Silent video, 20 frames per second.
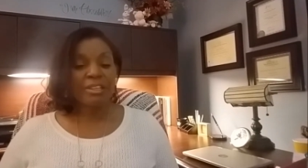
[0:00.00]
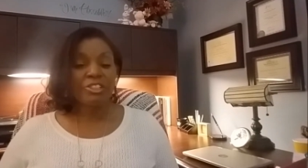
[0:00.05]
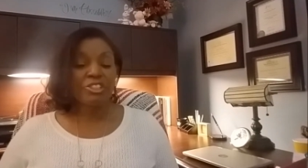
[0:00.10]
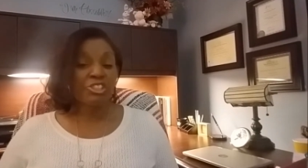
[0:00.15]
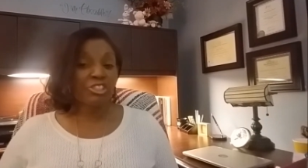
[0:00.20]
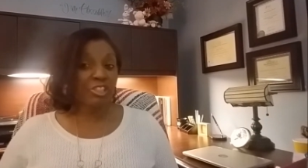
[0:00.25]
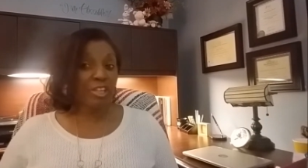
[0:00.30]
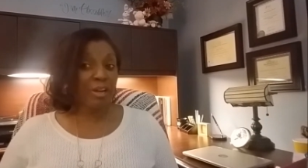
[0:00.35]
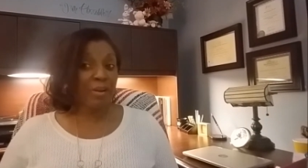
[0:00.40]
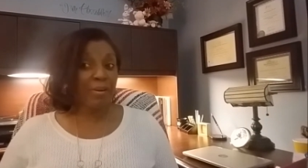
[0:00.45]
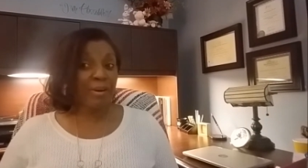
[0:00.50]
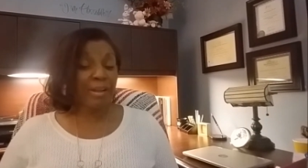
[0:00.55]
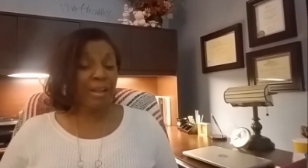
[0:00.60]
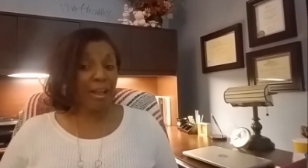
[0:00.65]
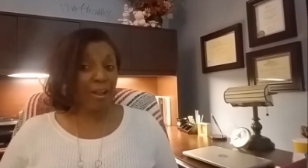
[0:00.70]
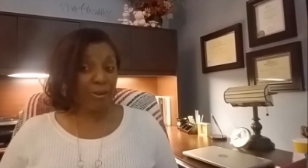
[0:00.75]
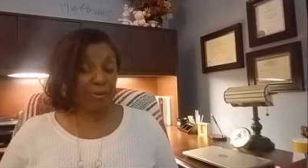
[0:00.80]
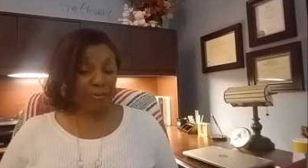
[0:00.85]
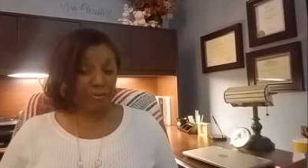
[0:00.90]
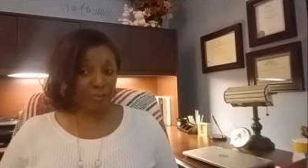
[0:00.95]
sharing
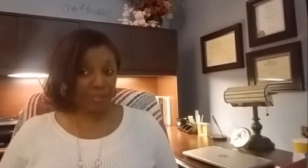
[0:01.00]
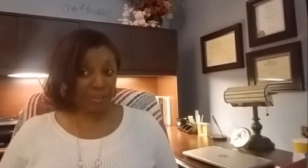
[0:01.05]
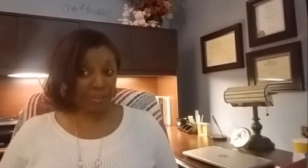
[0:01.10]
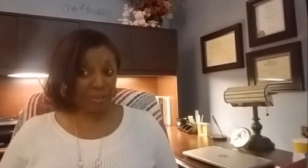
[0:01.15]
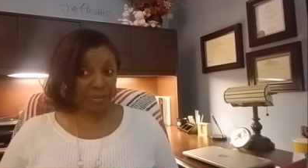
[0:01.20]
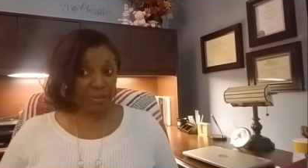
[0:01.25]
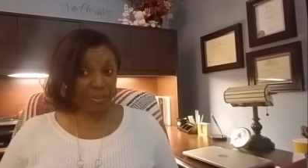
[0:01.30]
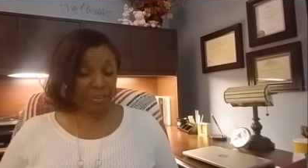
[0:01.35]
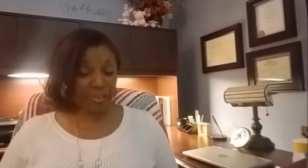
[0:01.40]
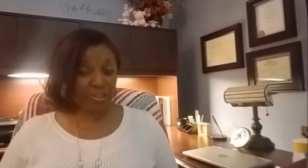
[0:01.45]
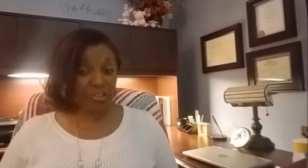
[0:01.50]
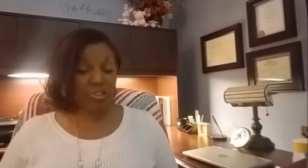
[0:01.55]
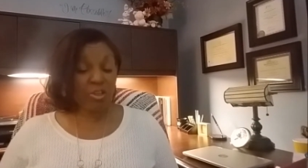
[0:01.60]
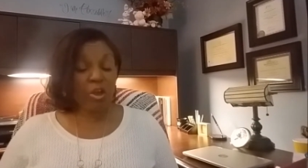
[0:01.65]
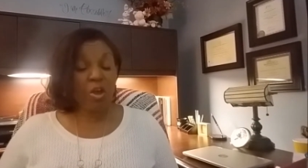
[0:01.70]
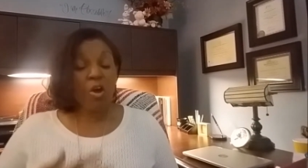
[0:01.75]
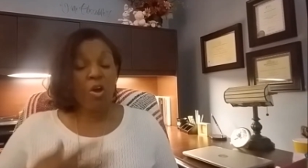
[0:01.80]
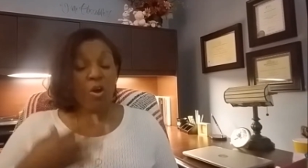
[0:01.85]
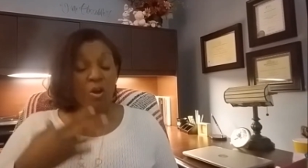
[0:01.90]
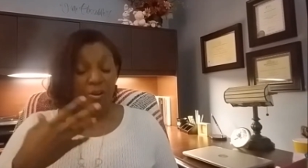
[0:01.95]
our feelings,
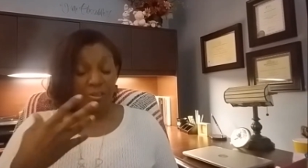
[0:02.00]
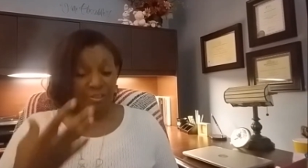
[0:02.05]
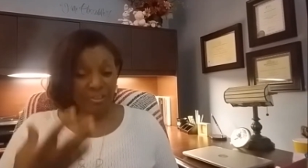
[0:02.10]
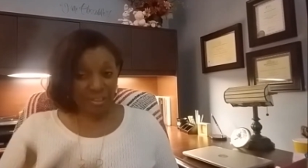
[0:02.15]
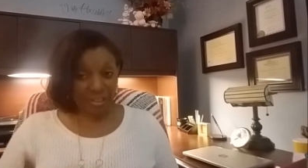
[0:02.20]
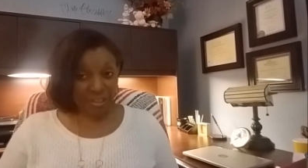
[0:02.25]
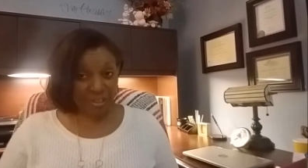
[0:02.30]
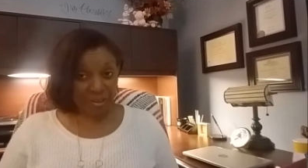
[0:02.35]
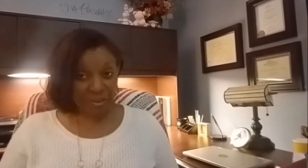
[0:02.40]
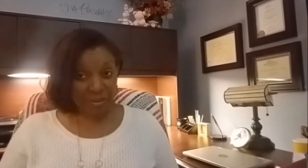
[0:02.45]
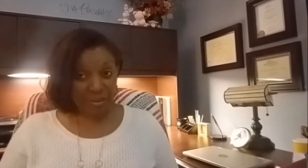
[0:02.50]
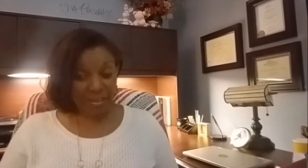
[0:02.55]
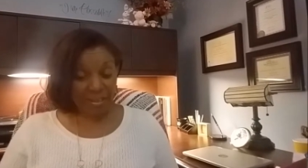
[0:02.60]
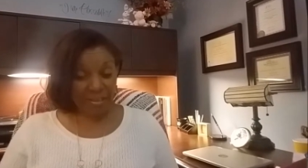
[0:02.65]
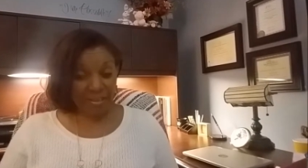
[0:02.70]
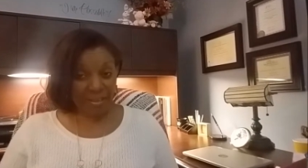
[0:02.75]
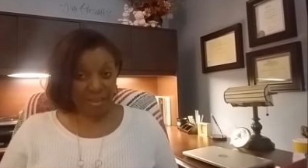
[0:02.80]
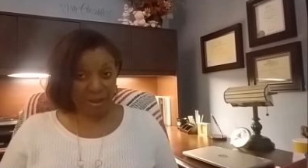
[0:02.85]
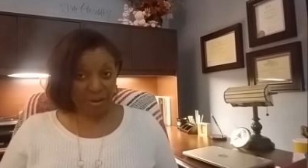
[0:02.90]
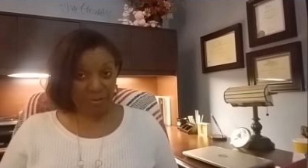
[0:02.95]

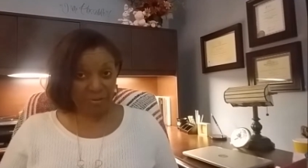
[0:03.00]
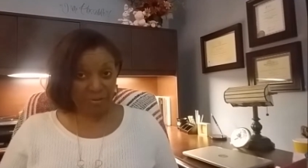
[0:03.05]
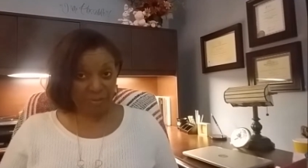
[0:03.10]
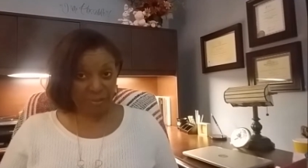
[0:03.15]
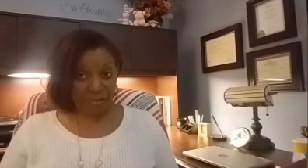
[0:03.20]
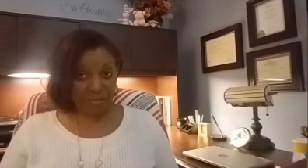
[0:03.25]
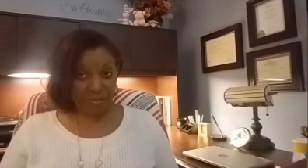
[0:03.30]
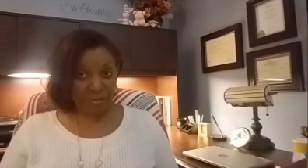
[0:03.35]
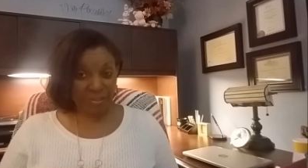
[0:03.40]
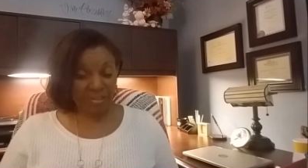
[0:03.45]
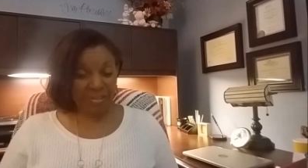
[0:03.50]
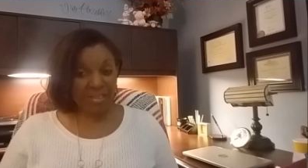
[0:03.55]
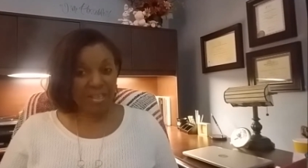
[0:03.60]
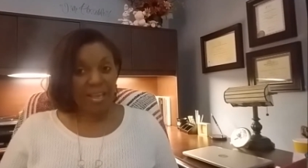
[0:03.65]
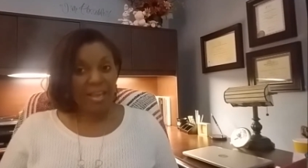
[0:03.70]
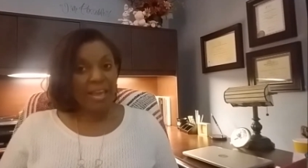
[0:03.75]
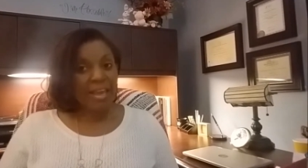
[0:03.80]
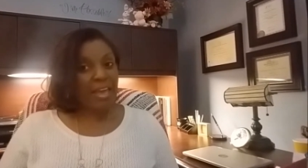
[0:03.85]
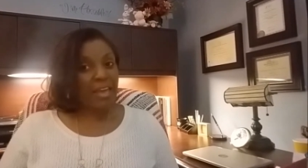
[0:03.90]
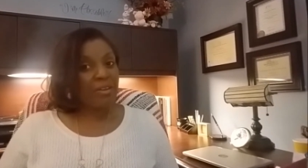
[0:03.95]
articulating our feelings,
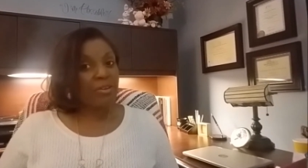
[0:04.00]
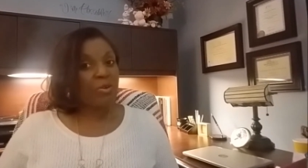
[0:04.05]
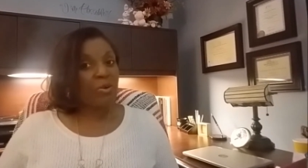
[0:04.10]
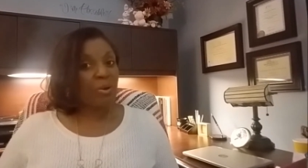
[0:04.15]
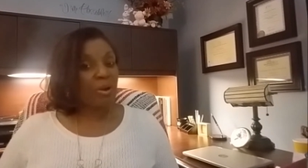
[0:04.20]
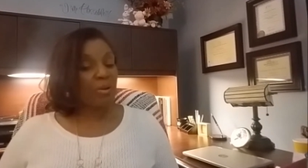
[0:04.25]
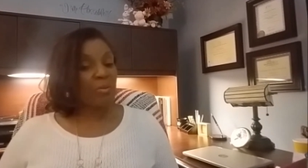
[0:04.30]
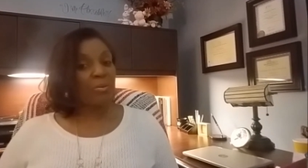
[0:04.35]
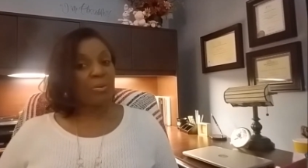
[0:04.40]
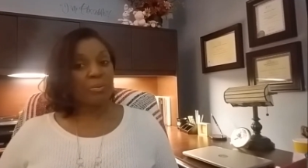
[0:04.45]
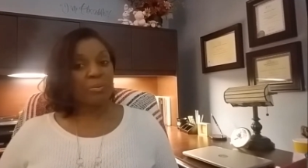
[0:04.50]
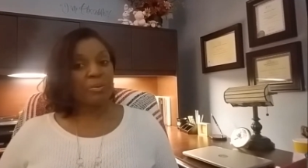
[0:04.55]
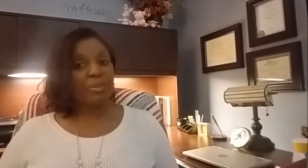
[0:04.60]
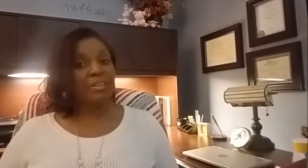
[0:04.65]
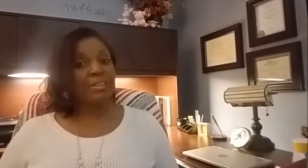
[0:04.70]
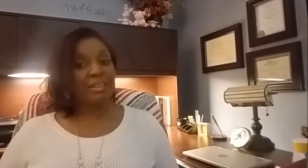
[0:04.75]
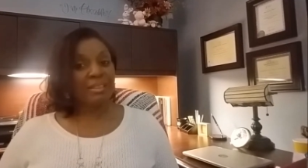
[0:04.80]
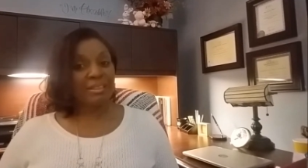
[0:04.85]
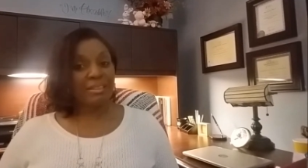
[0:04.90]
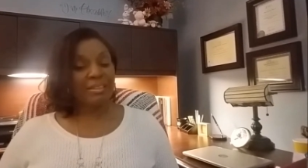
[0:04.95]
and knowing when
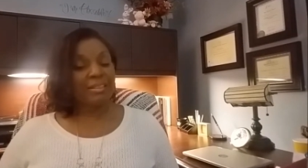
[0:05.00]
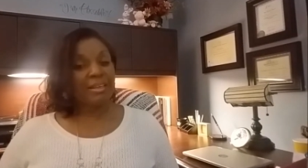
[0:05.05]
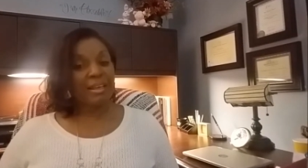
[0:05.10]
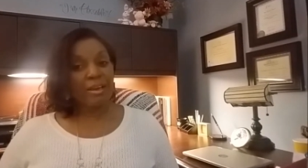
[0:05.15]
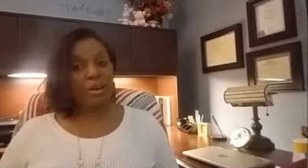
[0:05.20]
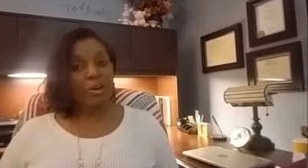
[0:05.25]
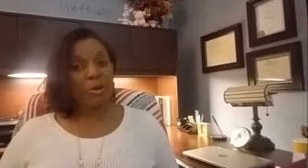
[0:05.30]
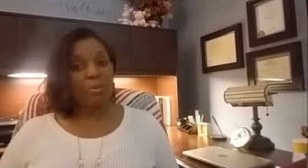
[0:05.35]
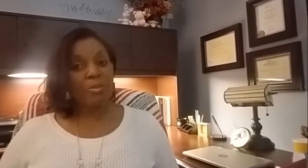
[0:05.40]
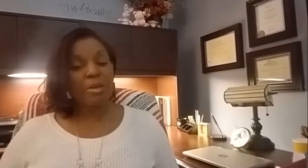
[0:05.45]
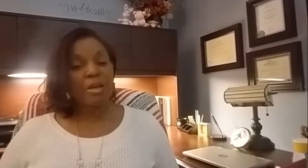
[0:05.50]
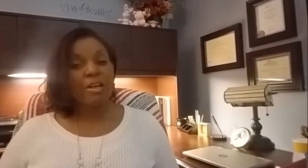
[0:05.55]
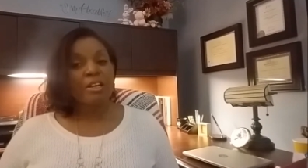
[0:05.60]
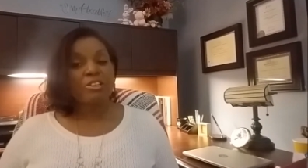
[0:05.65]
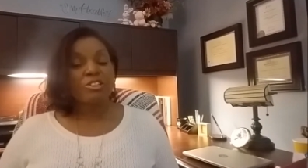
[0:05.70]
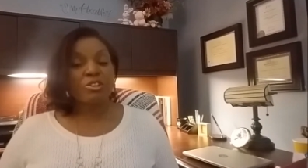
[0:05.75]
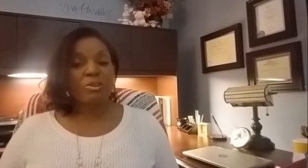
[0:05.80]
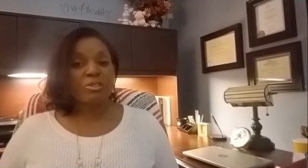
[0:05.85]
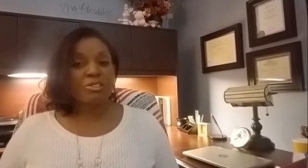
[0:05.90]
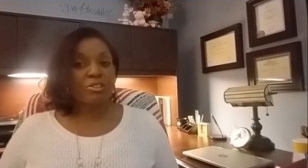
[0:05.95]
we need help.
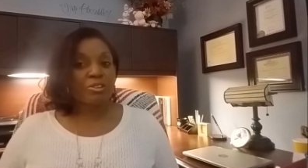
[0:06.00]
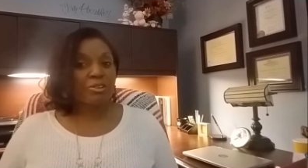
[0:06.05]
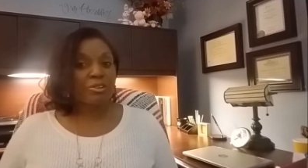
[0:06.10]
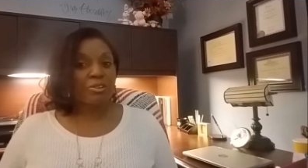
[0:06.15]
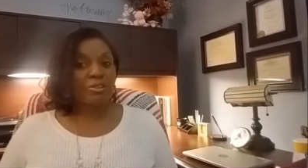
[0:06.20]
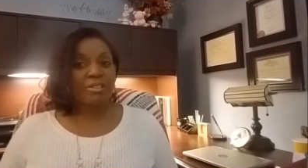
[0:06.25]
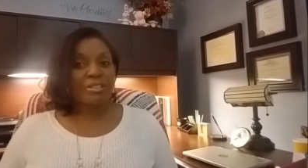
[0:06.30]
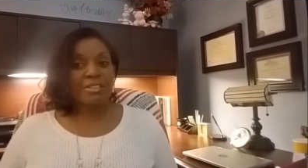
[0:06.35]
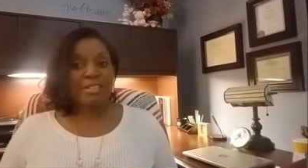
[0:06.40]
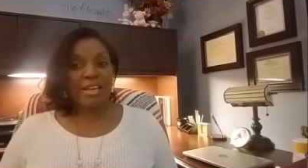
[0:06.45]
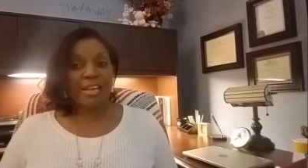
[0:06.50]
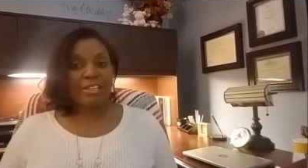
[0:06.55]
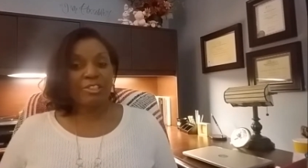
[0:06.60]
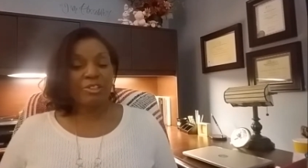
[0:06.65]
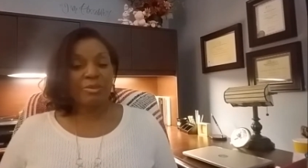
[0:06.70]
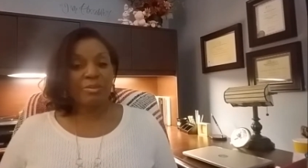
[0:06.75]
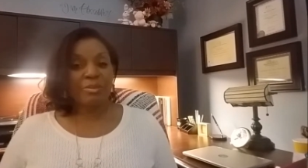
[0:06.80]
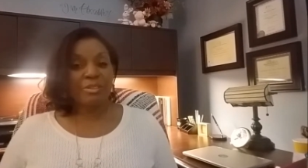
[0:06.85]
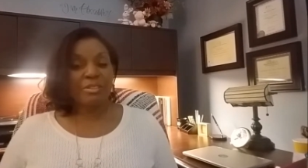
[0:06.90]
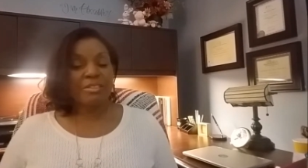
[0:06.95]
So a secure
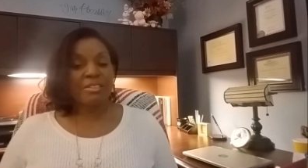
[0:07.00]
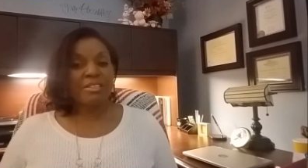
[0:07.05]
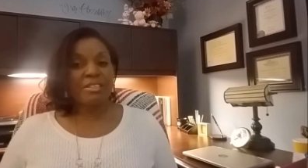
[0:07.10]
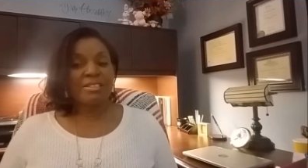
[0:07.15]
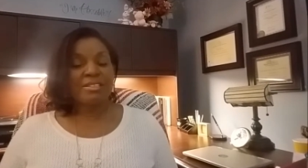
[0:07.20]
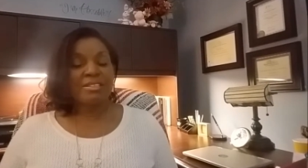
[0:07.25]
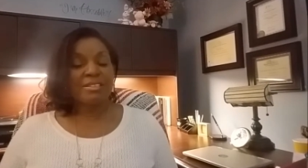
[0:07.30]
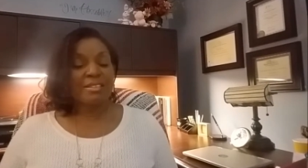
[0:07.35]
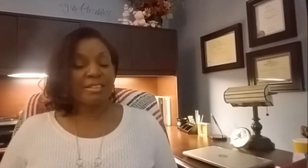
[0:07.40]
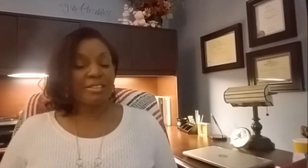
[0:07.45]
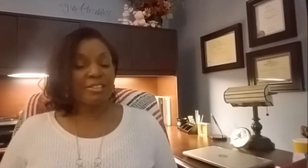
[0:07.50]
attachment doesn't